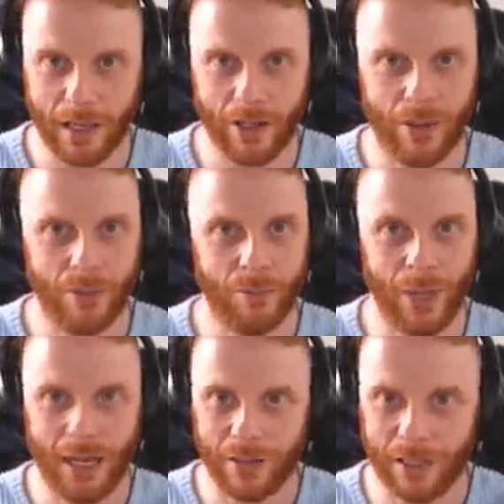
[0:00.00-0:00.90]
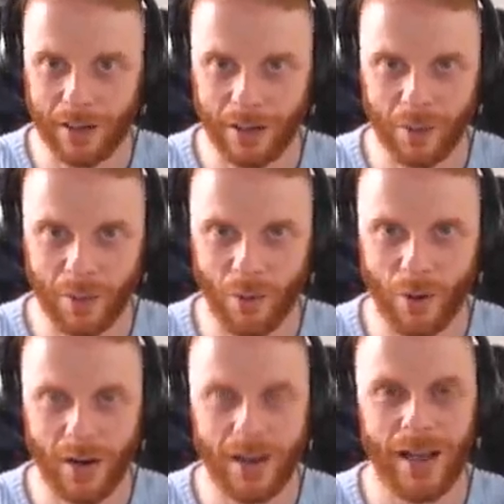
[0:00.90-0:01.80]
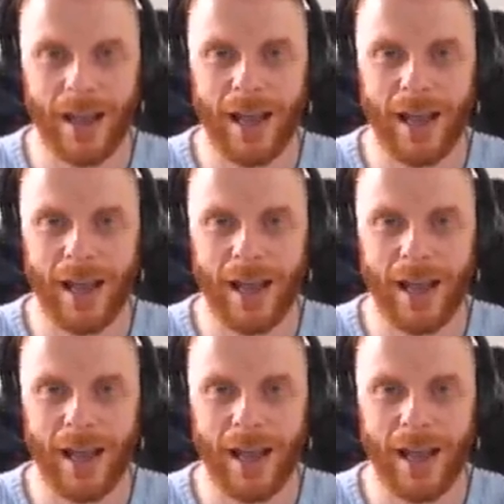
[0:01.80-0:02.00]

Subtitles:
you that little bit more,